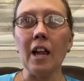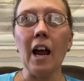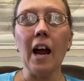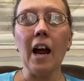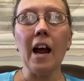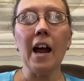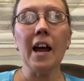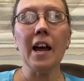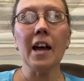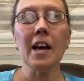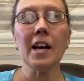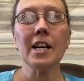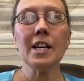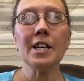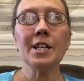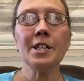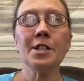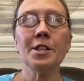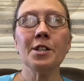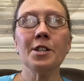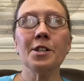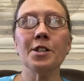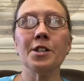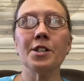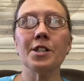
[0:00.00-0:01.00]

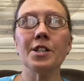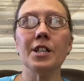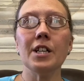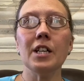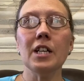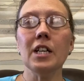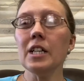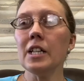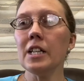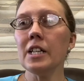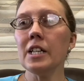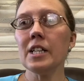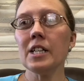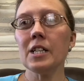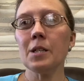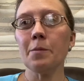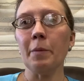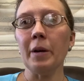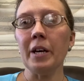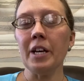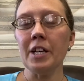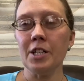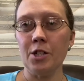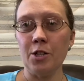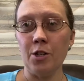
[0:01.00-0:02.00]
And in the
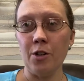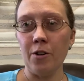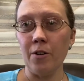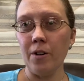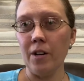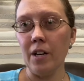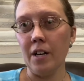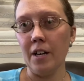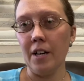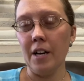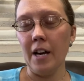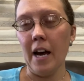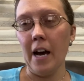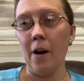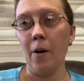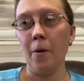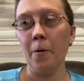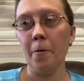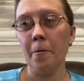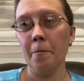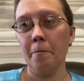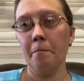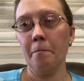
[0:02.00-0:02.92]
space you're in now,